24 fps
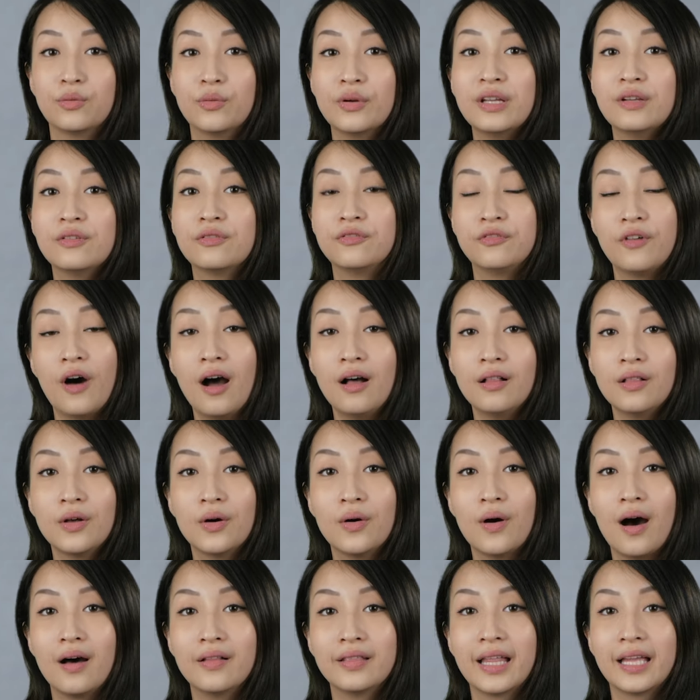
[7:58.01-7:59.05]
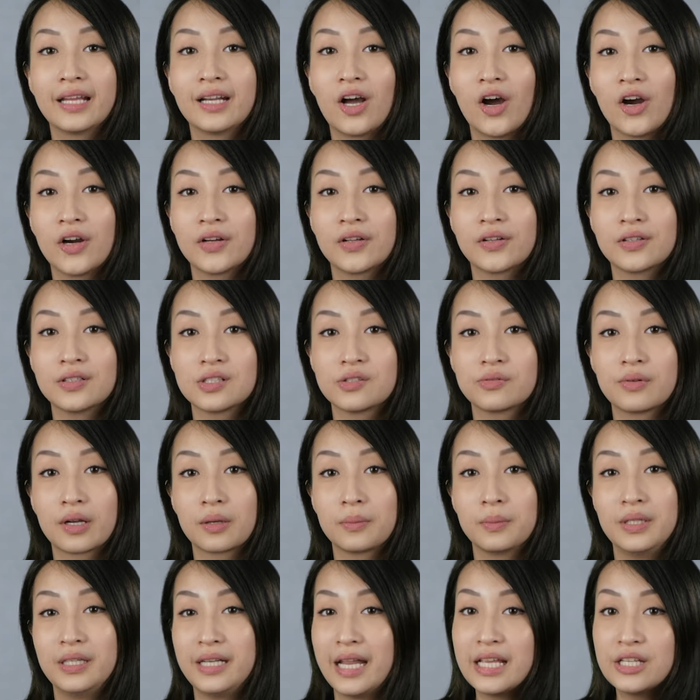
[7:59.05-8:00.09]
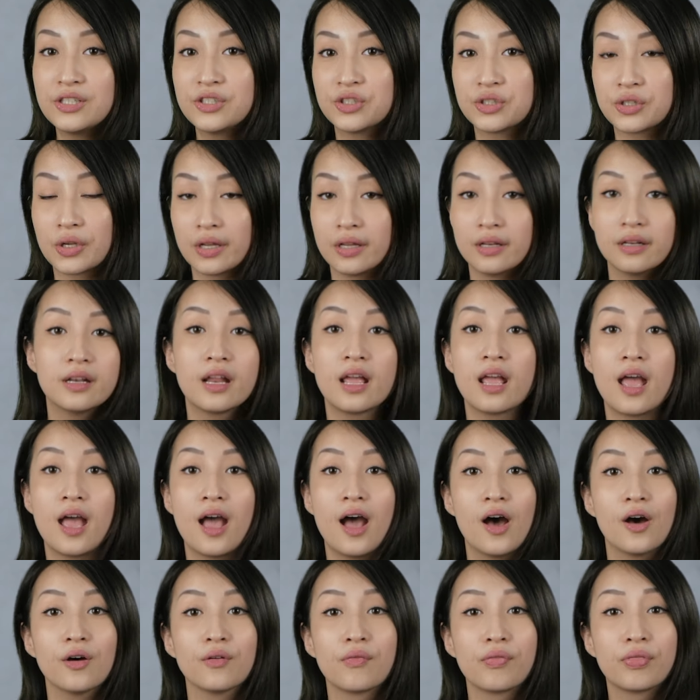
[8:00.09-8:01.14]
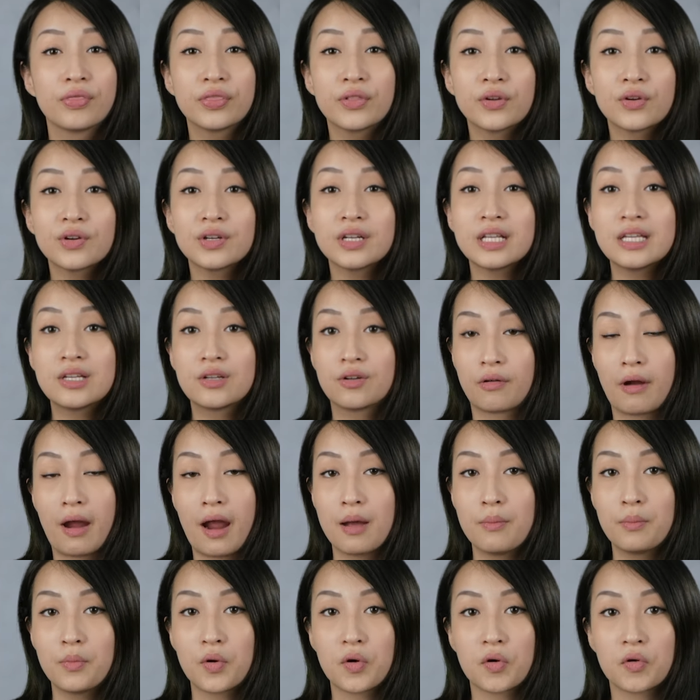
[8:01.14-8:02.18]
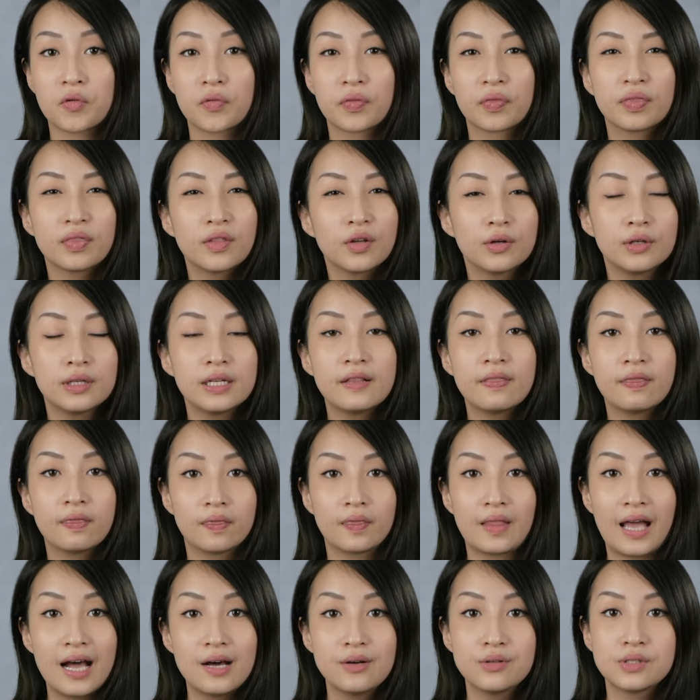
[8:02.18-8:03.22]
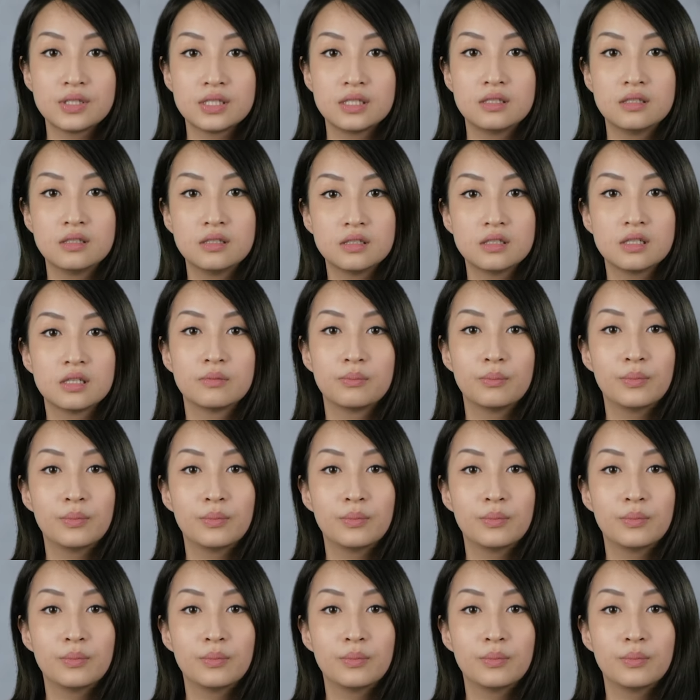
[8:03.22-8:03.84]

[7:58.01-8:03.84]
we follow online articles' recommendation of 30 gram or 30,000